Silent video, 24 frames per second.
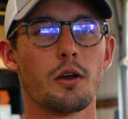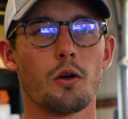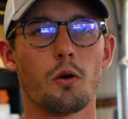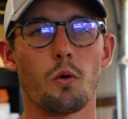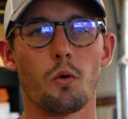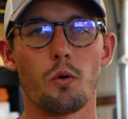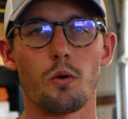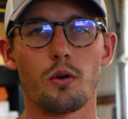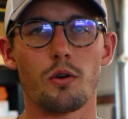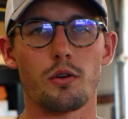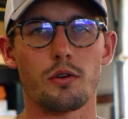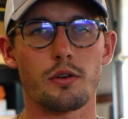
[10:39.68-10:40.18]

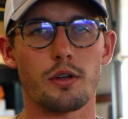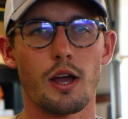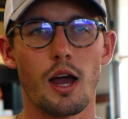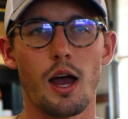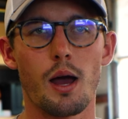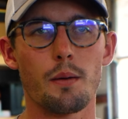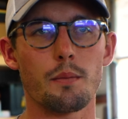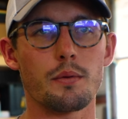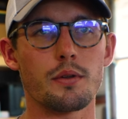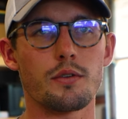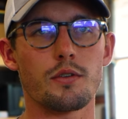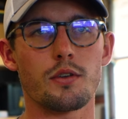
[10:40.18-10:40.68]
or
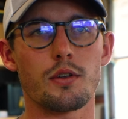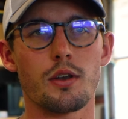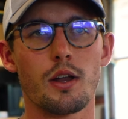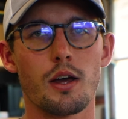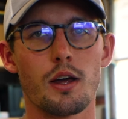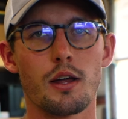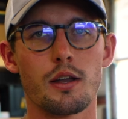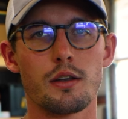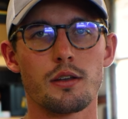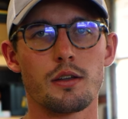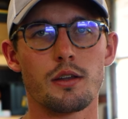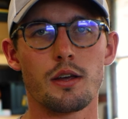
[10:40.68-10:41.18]
commenting
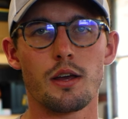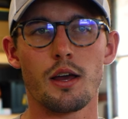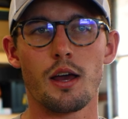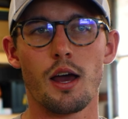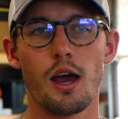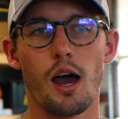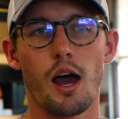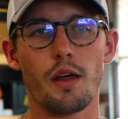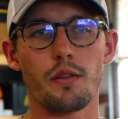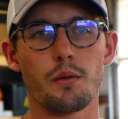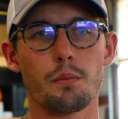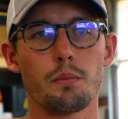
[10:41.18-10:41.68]
on,
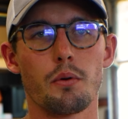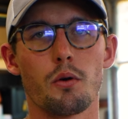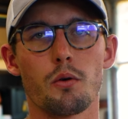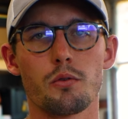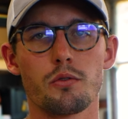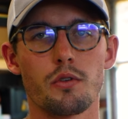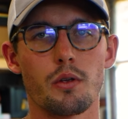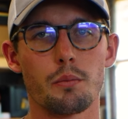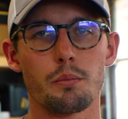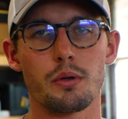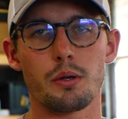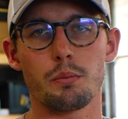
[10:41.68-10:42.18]
on the
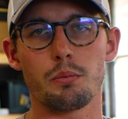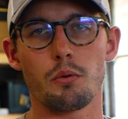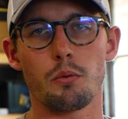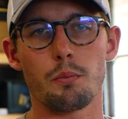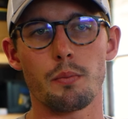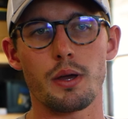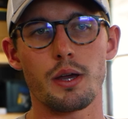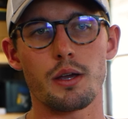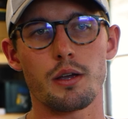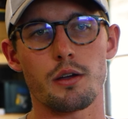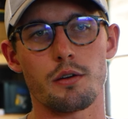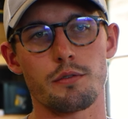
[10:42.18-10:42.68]
posts that people
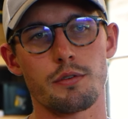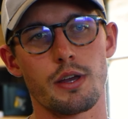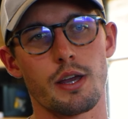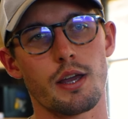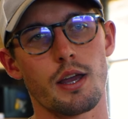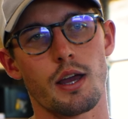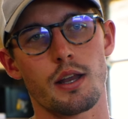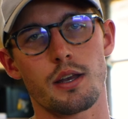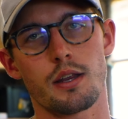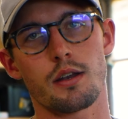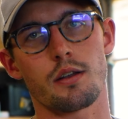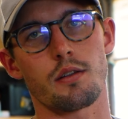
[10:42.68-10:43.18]
make of, hey,
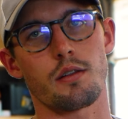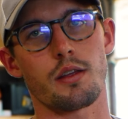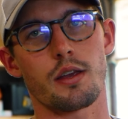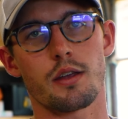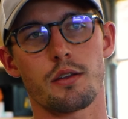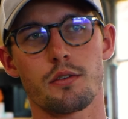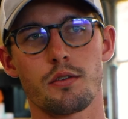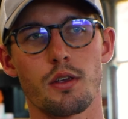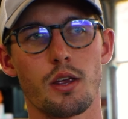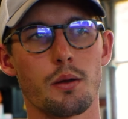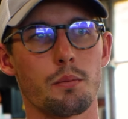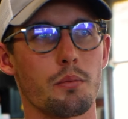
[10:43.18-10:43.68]
I need a
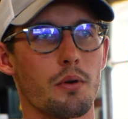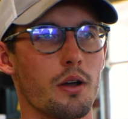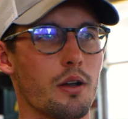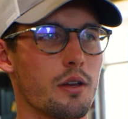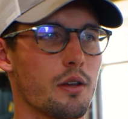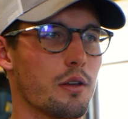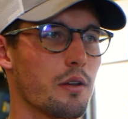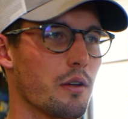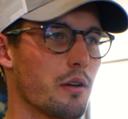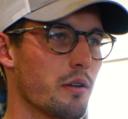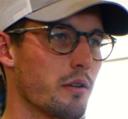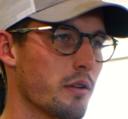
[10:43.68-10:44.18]
landscaper, I
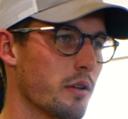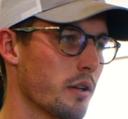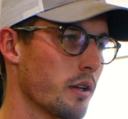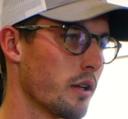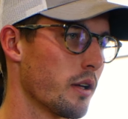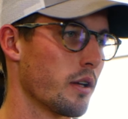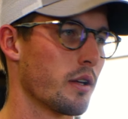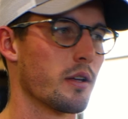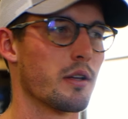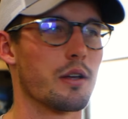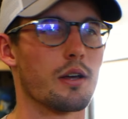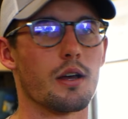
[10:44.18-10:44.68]
need a,
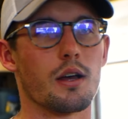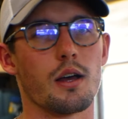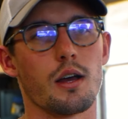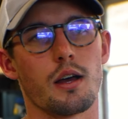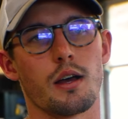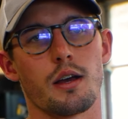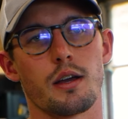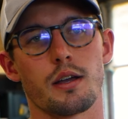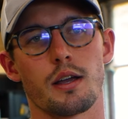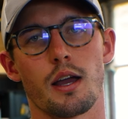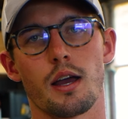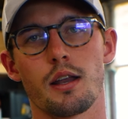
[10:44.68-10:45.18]
uh,
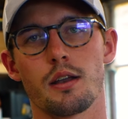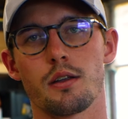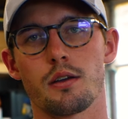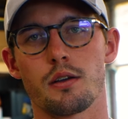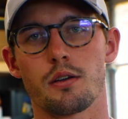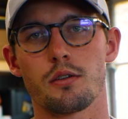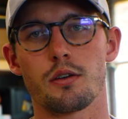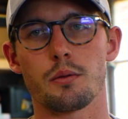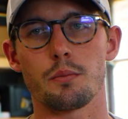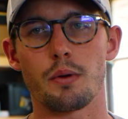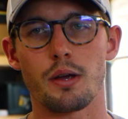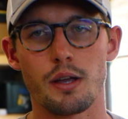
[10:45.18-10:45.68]
I got to
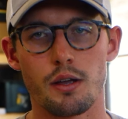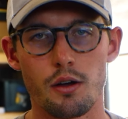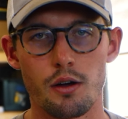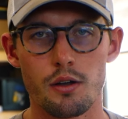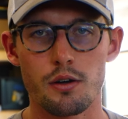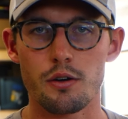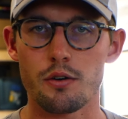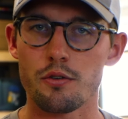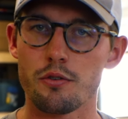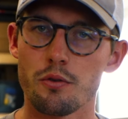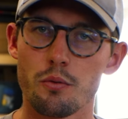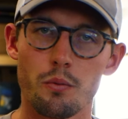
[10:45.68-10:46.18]
clean my
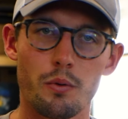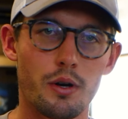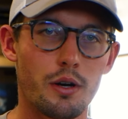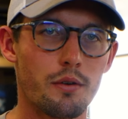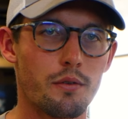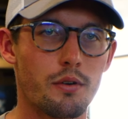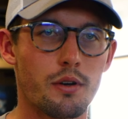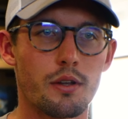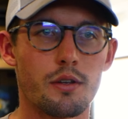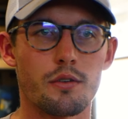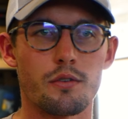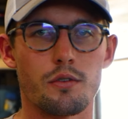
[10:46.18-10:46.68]
gutters, or
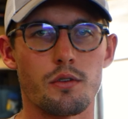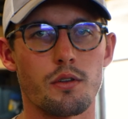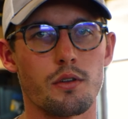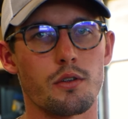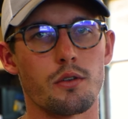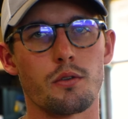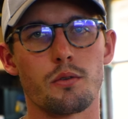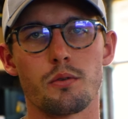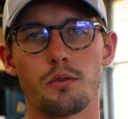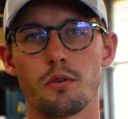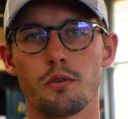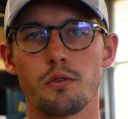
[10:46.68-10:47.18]
whatever it is.
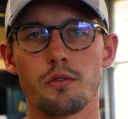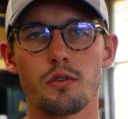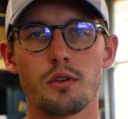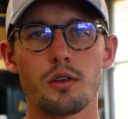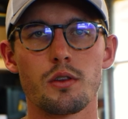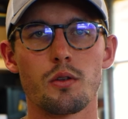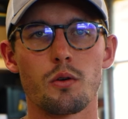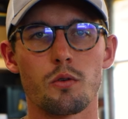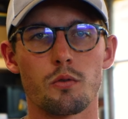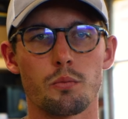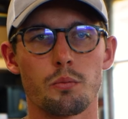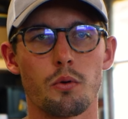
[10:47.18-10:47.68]
You, you see
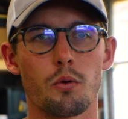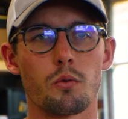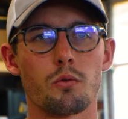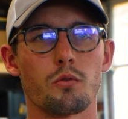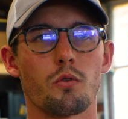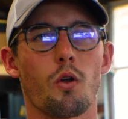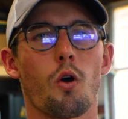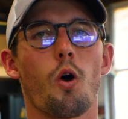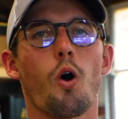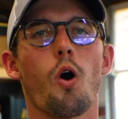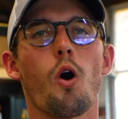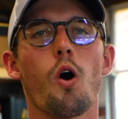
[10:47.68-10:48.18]
those
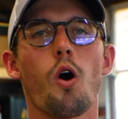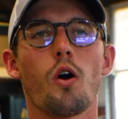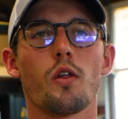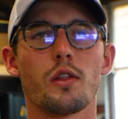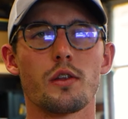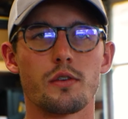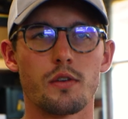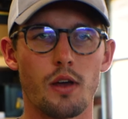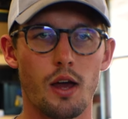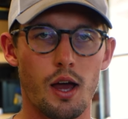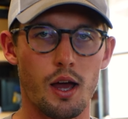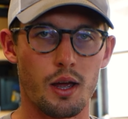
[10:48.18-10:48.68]
posts all
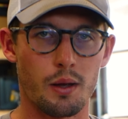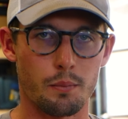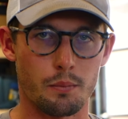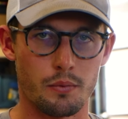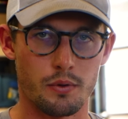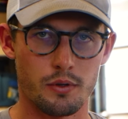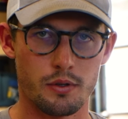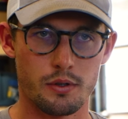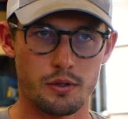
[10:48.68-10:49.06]
the time.